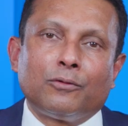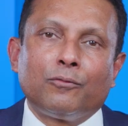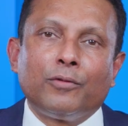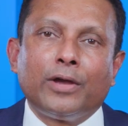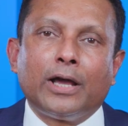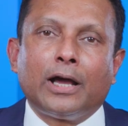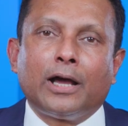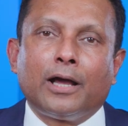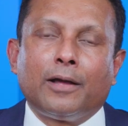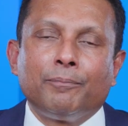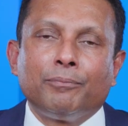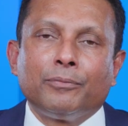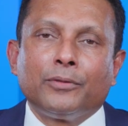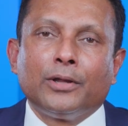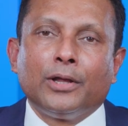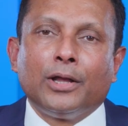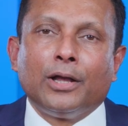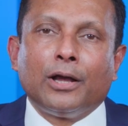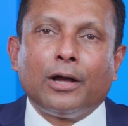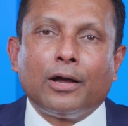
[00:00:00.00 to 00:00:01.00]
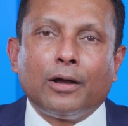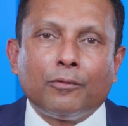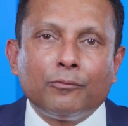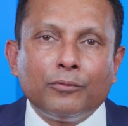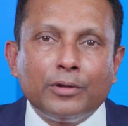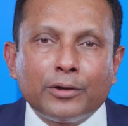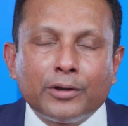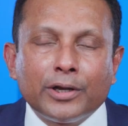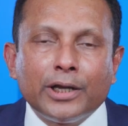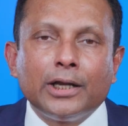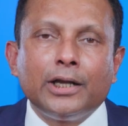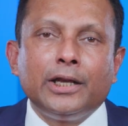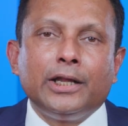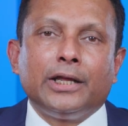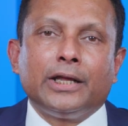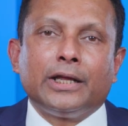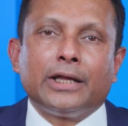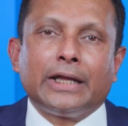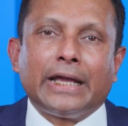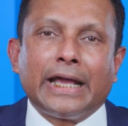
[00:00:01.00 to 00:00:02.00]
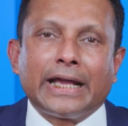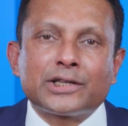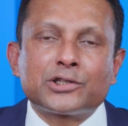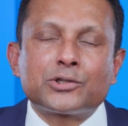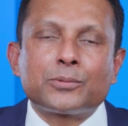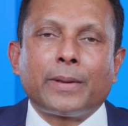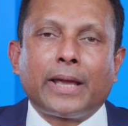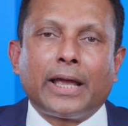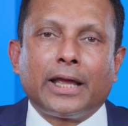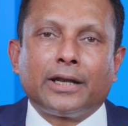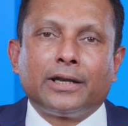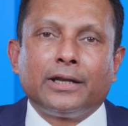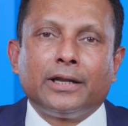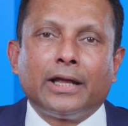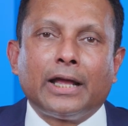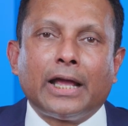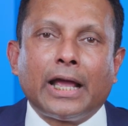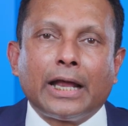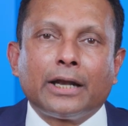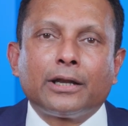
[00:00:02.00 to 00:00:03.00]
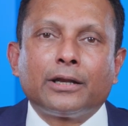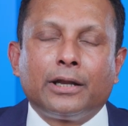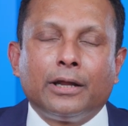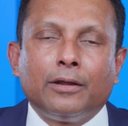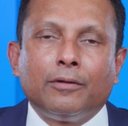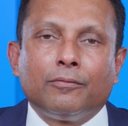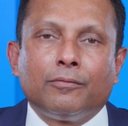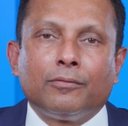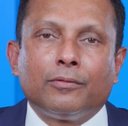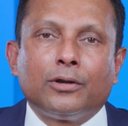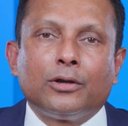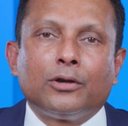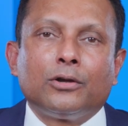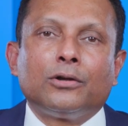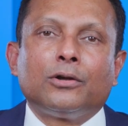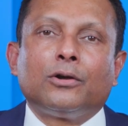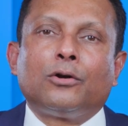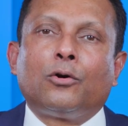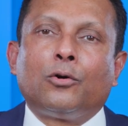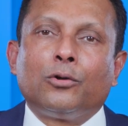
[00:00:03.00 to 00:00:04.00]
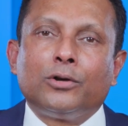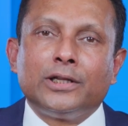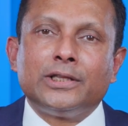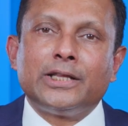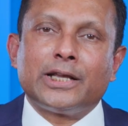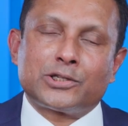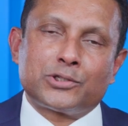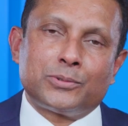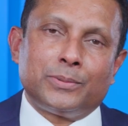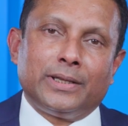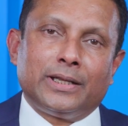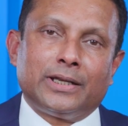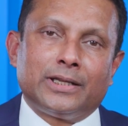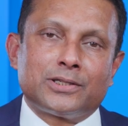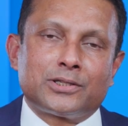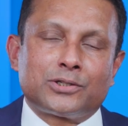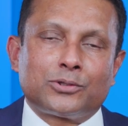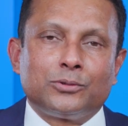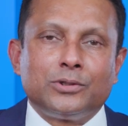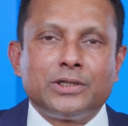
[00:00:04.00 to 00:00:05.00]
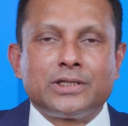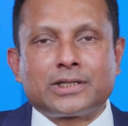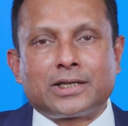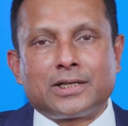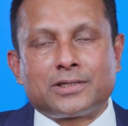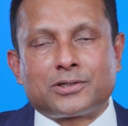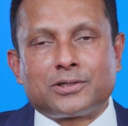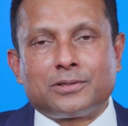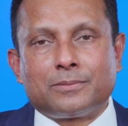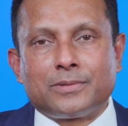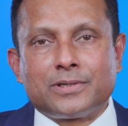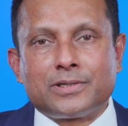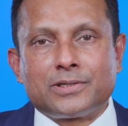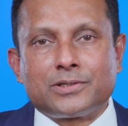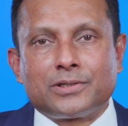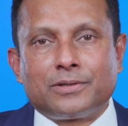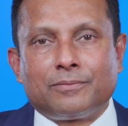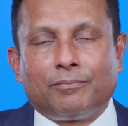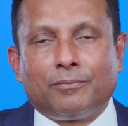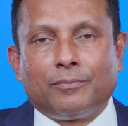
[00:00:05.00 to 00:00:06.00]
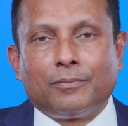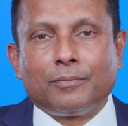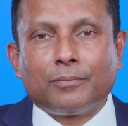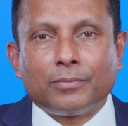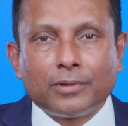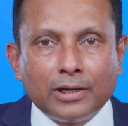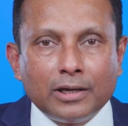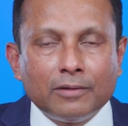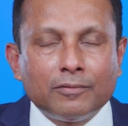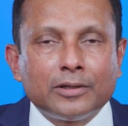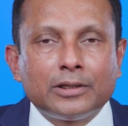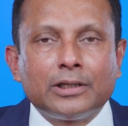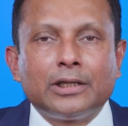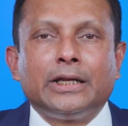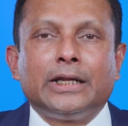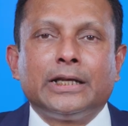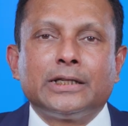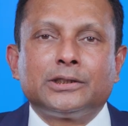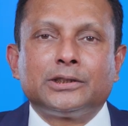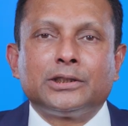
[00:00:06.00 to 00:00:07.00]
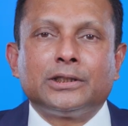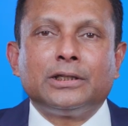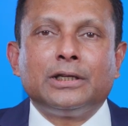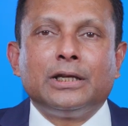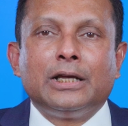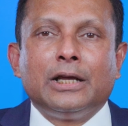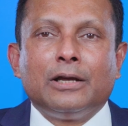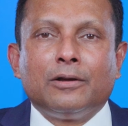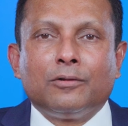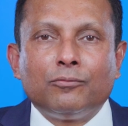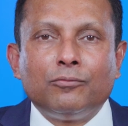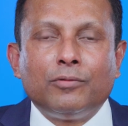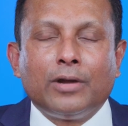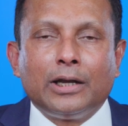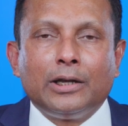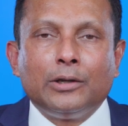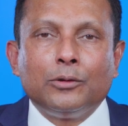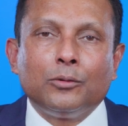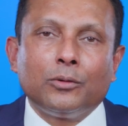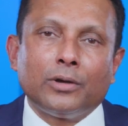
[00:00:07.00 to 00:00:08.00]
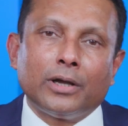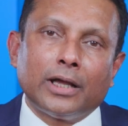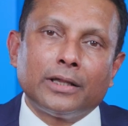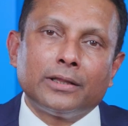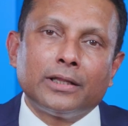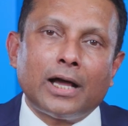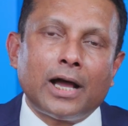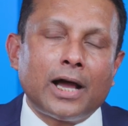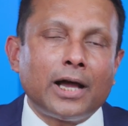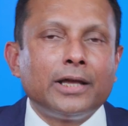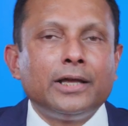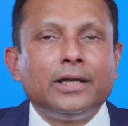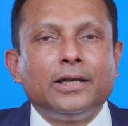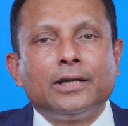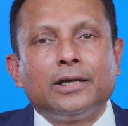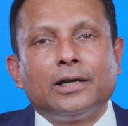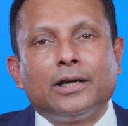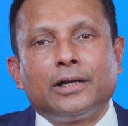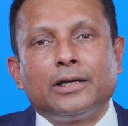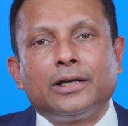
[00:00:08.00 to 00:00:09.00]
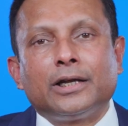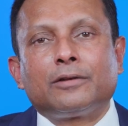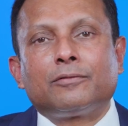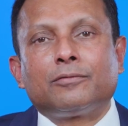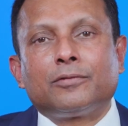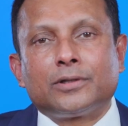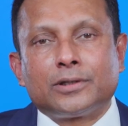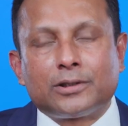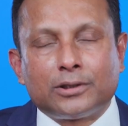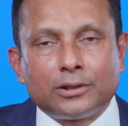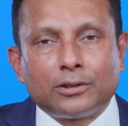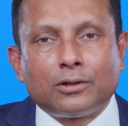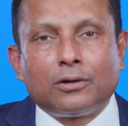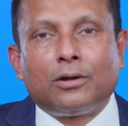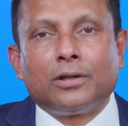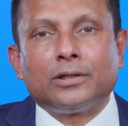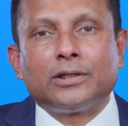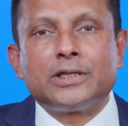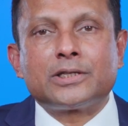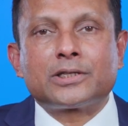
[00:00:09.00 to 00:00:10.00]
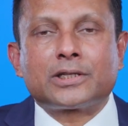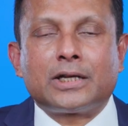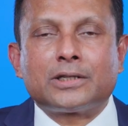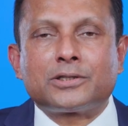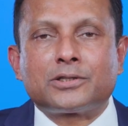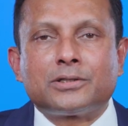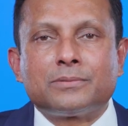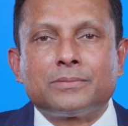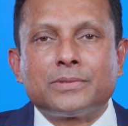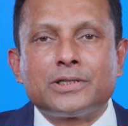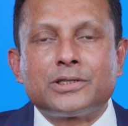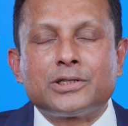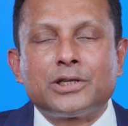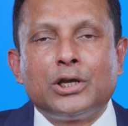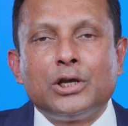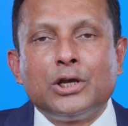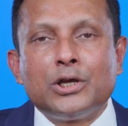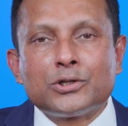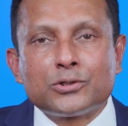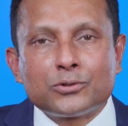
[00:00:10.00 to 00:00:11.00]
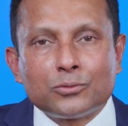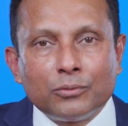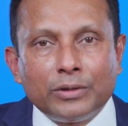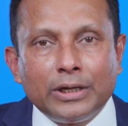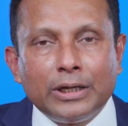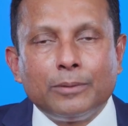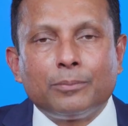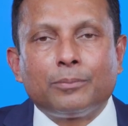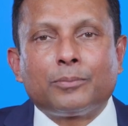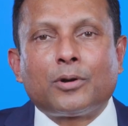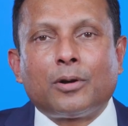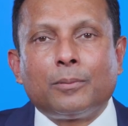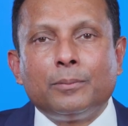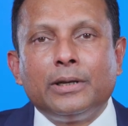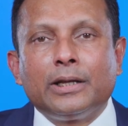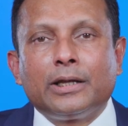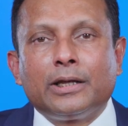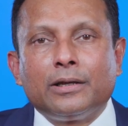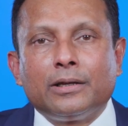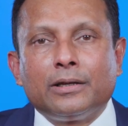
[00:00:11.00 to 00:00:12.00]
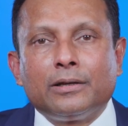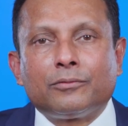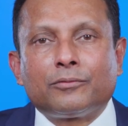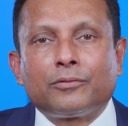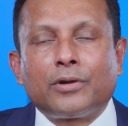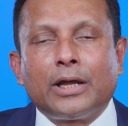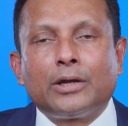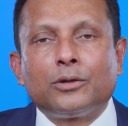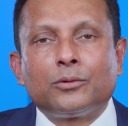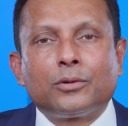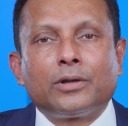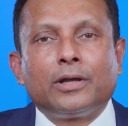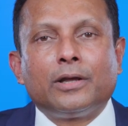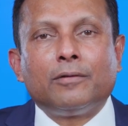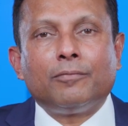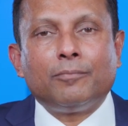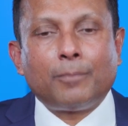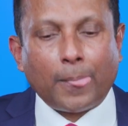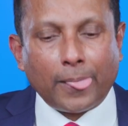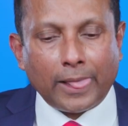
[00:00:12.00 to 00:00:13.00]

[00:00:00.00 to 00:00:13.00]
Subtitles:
where we really expand and give only the experience to these customers. Given the nature, value, and the high net worth all these customers, so we probably trying to give